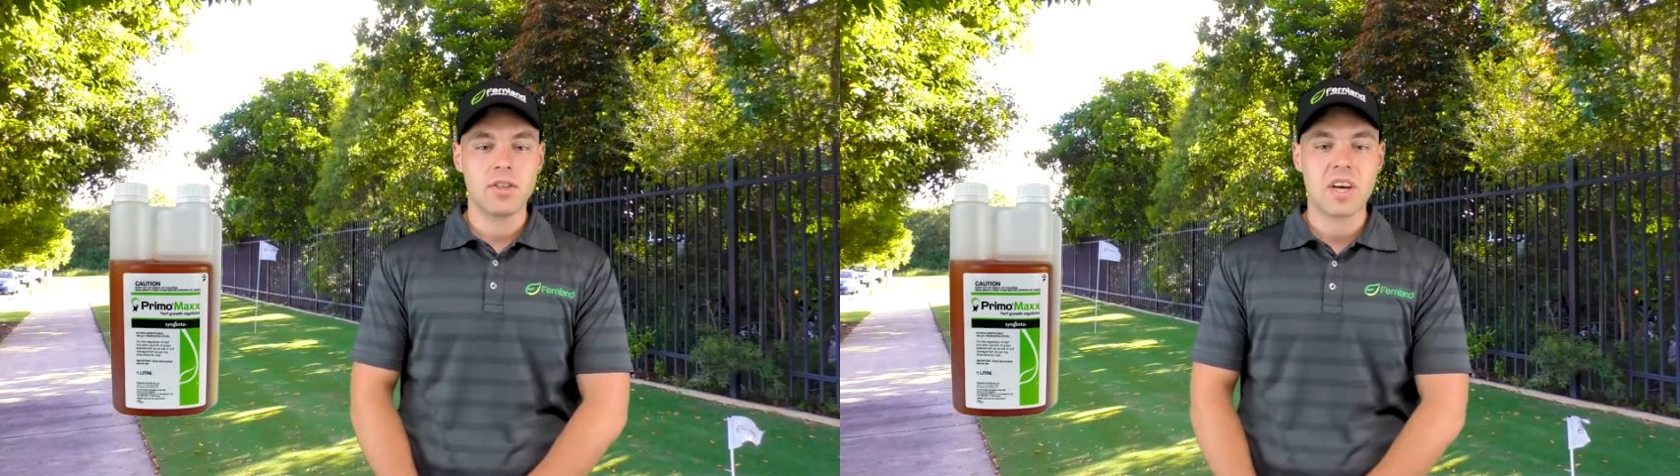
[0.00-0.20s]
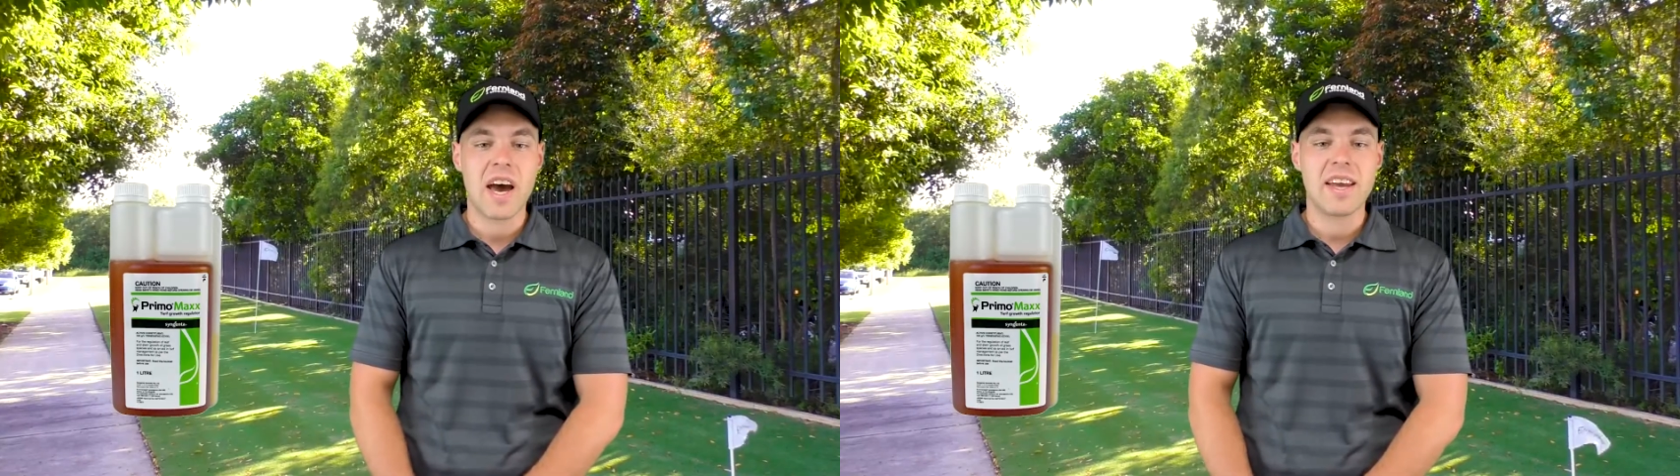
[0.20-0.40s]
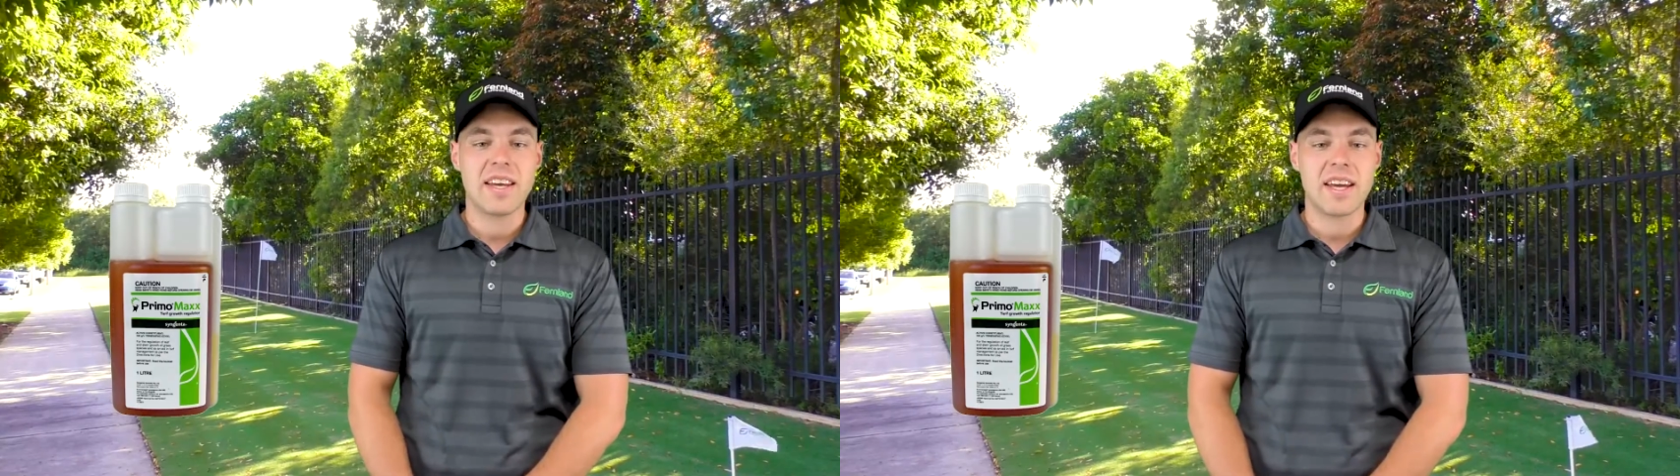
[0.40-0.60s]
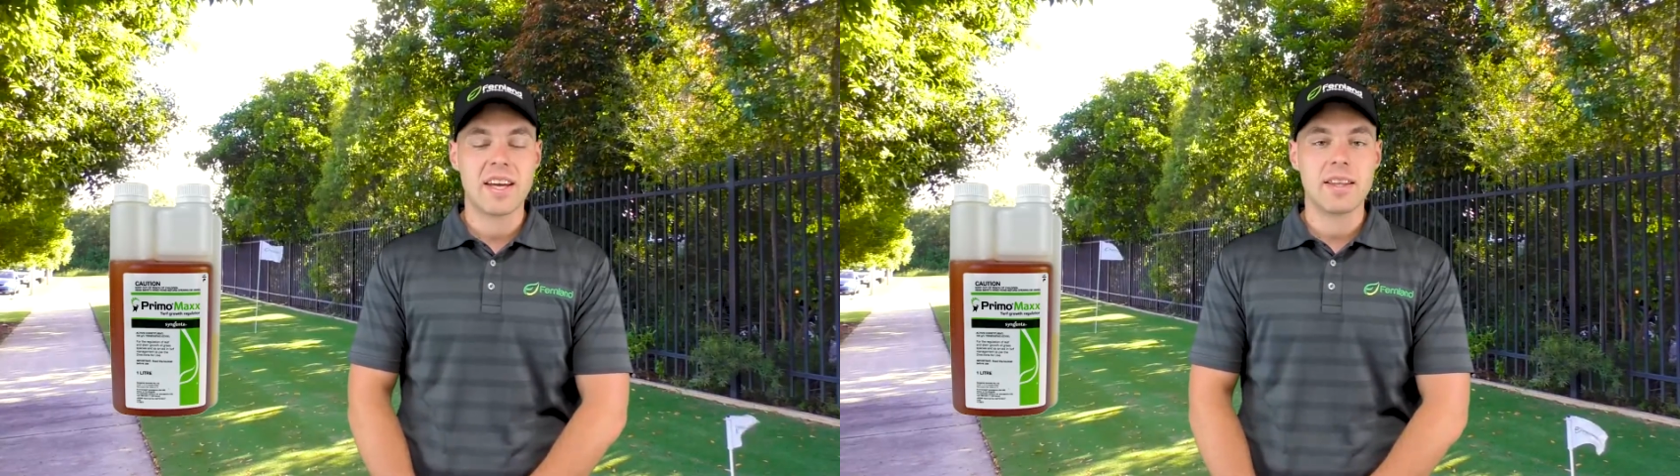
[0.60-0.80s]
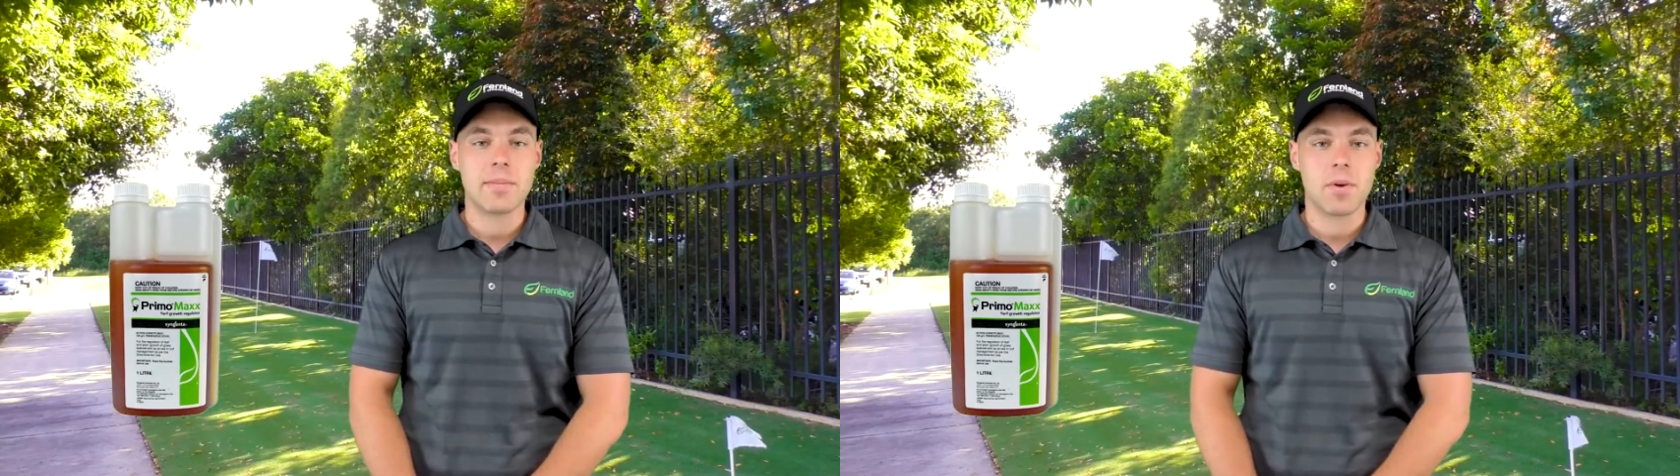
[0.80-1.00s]
to aid in
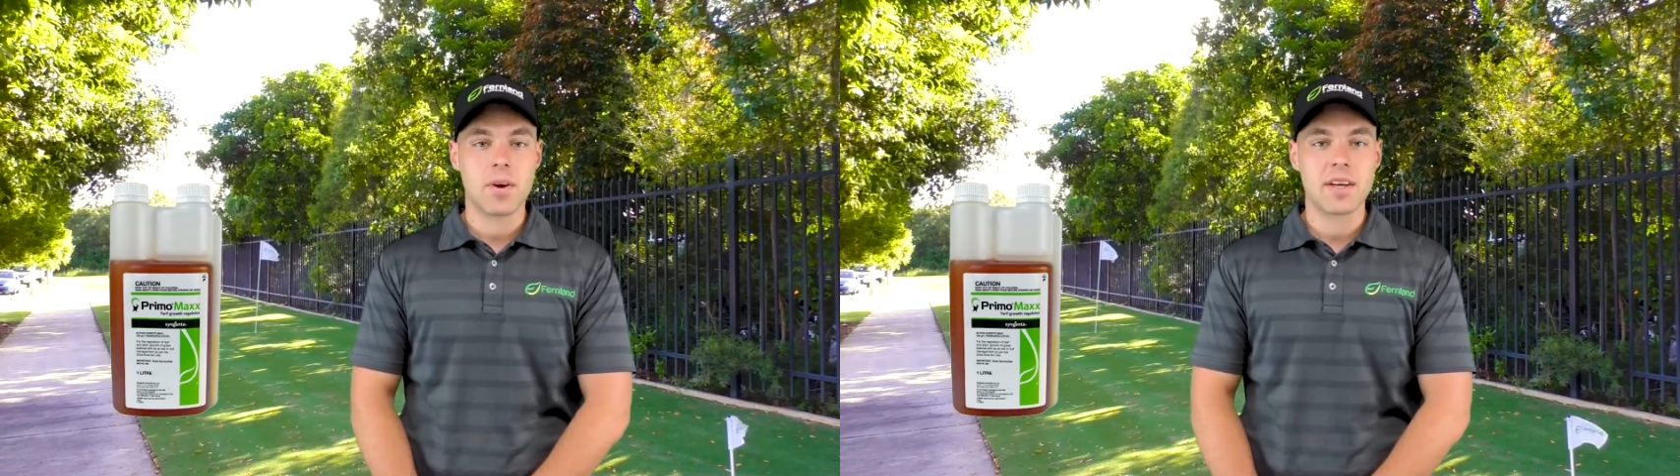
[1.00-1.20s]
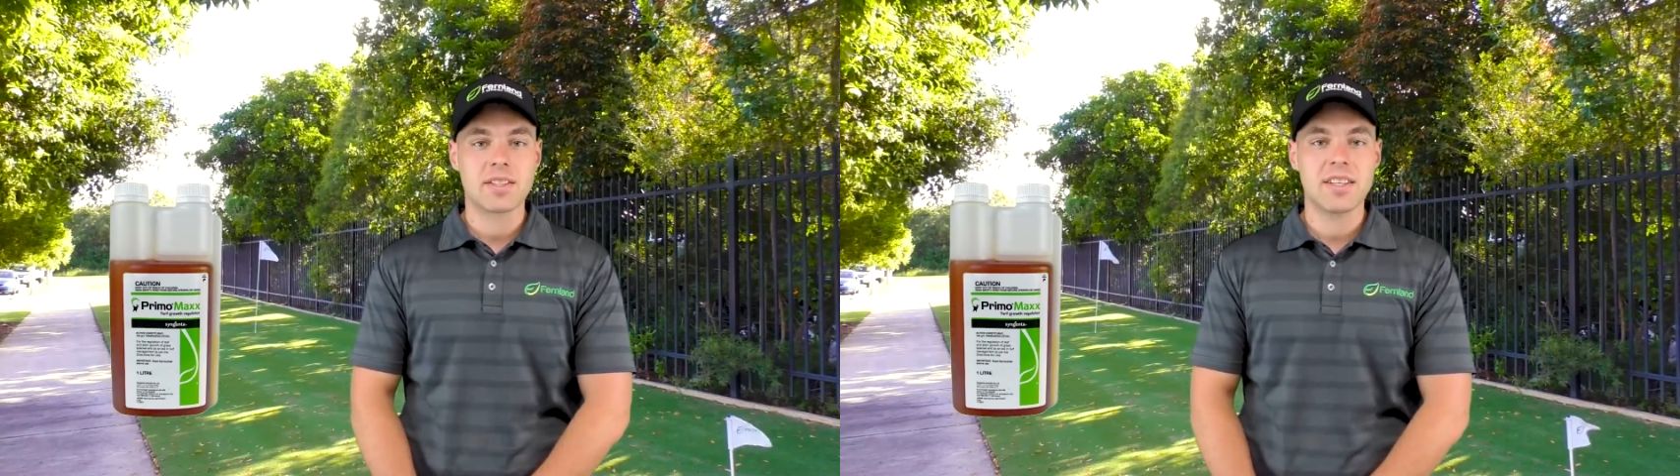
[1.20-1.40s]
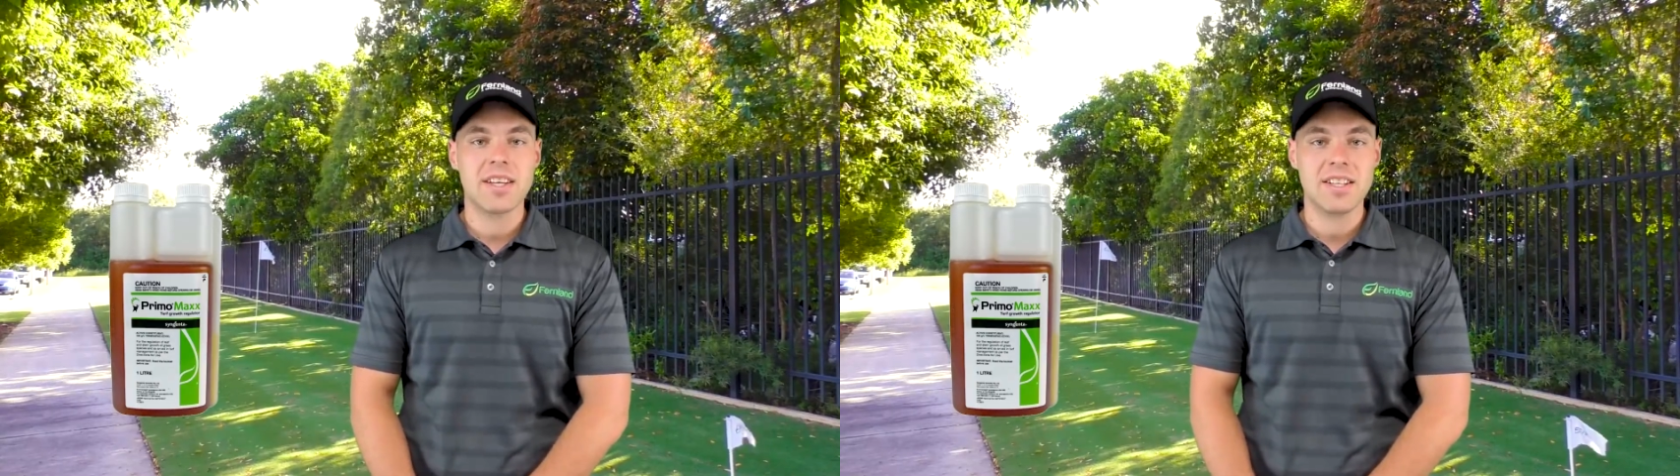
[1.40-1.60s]
getting the product